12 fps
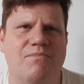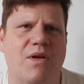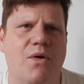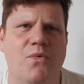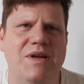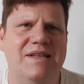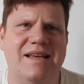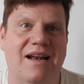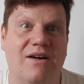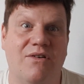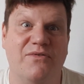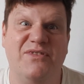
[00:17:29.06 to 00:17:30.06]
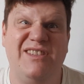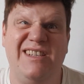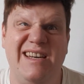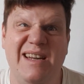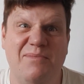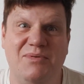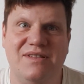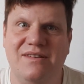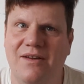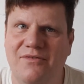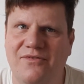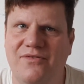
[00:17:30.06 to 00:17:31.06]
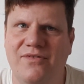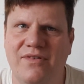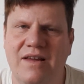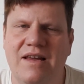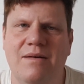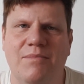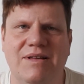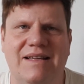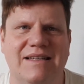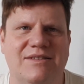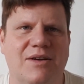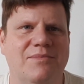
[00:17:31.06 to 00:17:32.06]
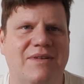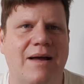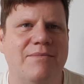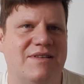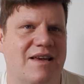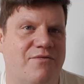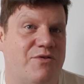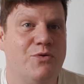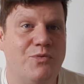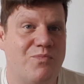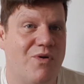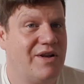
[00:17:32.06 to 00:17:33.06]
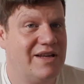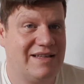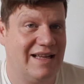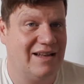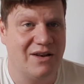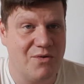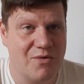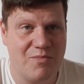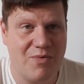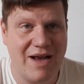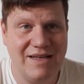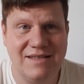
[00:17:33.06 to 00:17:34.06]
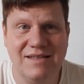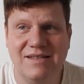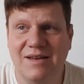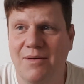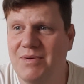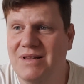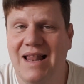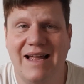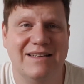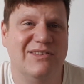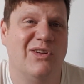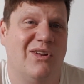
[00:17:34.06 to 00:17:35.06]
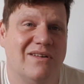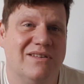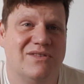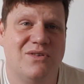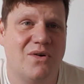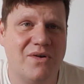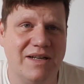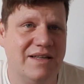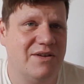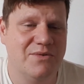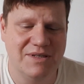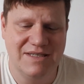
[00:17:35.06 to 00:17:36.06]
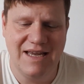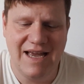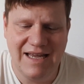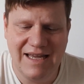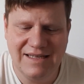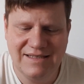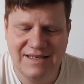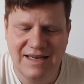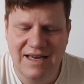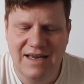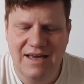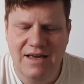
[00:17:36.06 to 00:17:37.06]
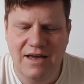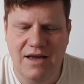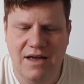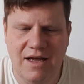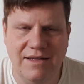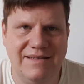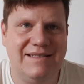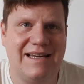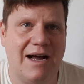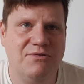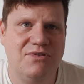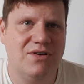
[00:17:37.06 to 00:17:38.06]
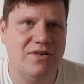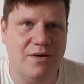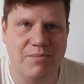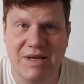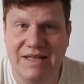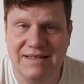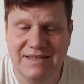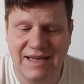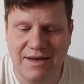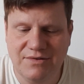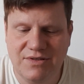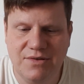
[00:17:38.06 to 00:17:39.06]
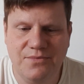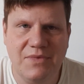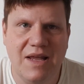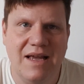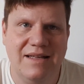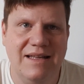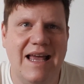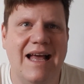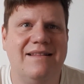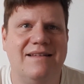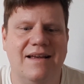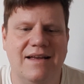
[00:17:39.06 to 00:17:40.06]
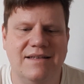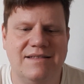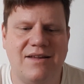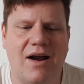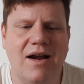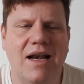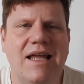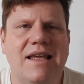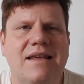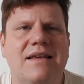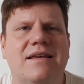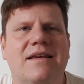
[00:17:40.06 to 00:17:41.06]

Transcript: reseller of cheap stuff, but they sometimes have cool product at lower prices, a bit like the dollar store in the USA, I guess. Discounter, a big discounter. They had Starlink